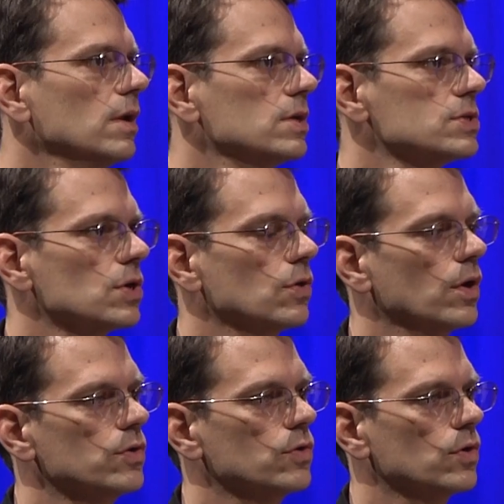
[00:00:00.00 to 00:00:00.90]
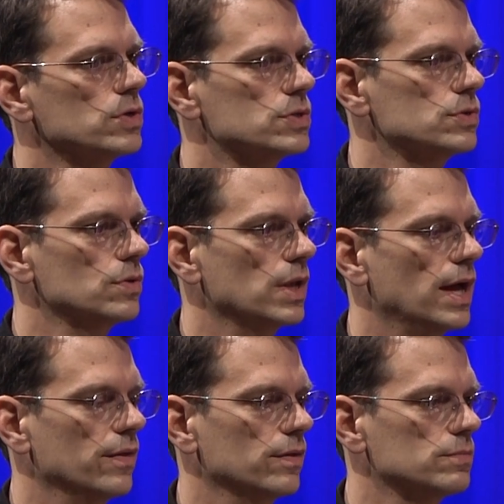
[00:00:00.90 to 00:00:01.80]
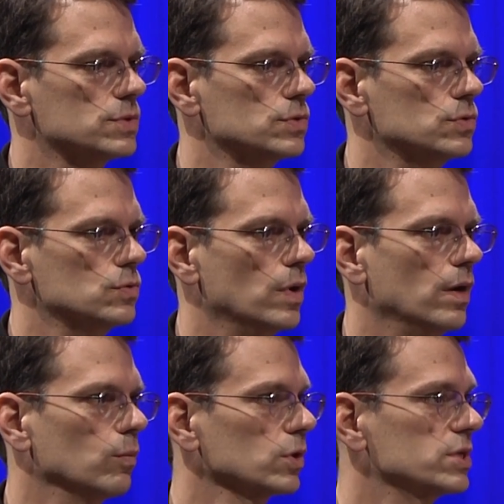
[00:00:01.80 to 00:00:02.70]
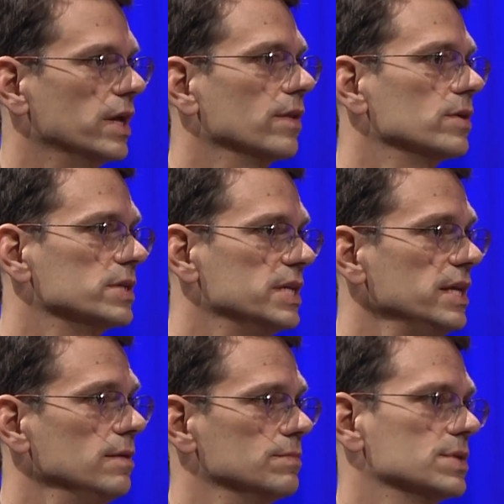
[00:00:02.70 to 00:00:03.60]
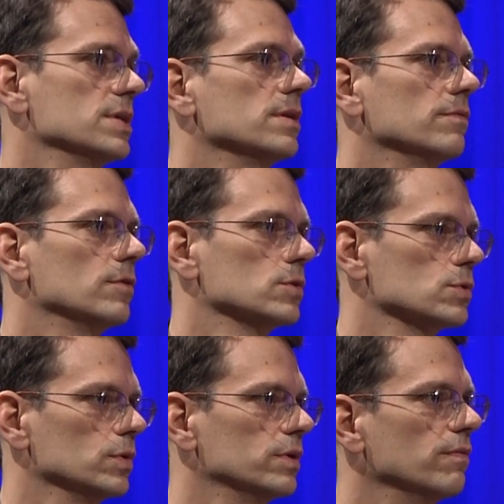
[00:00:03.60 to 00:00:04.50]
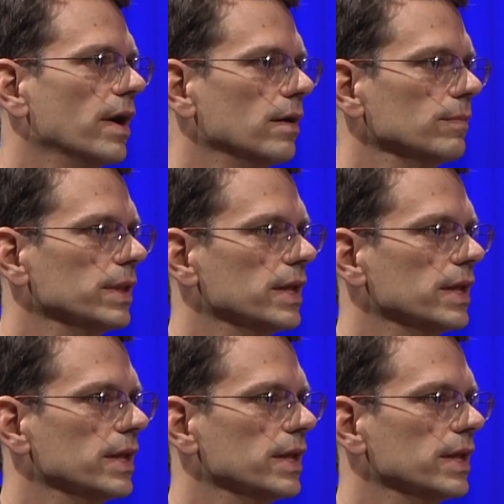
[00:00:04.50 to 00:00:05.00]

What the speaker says: So are you going to allow them to work together in teams in a virtual environment?